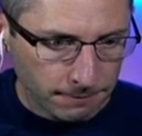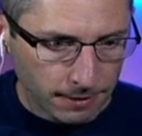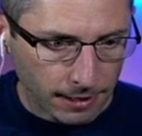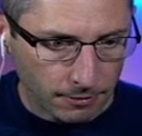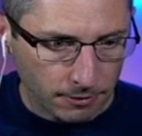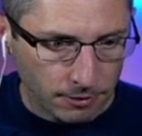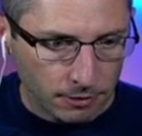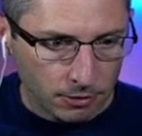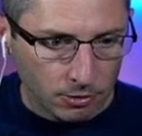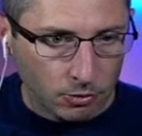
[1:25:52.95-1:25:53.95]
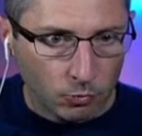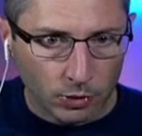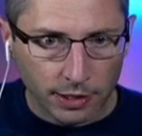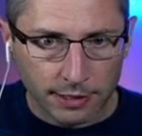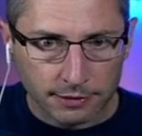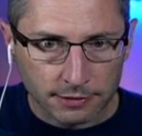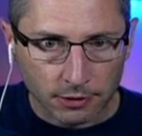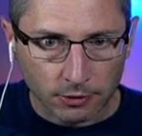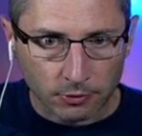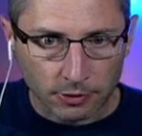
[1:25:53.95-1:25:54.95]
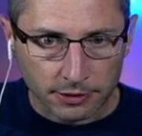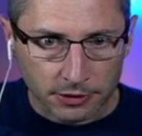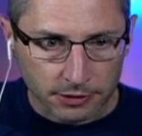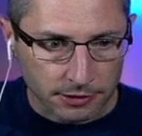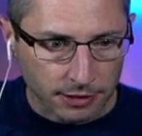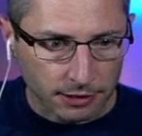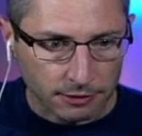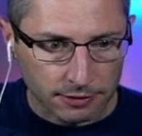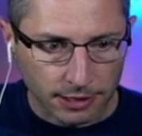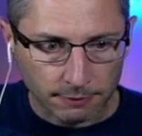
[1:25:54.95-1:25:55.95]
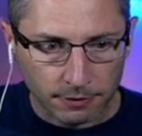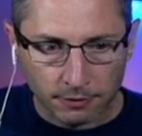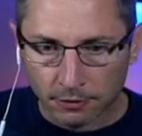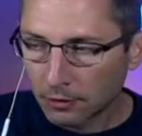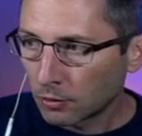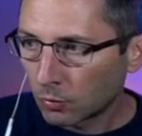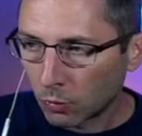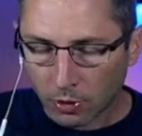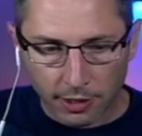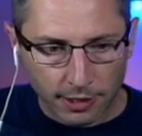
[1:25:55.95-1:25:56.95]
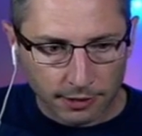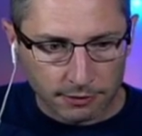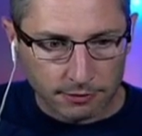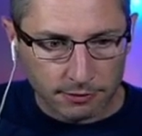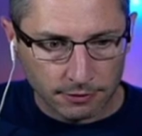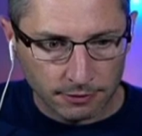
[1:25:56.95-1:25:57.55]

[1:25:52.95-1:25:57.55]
okay, so let's just type, what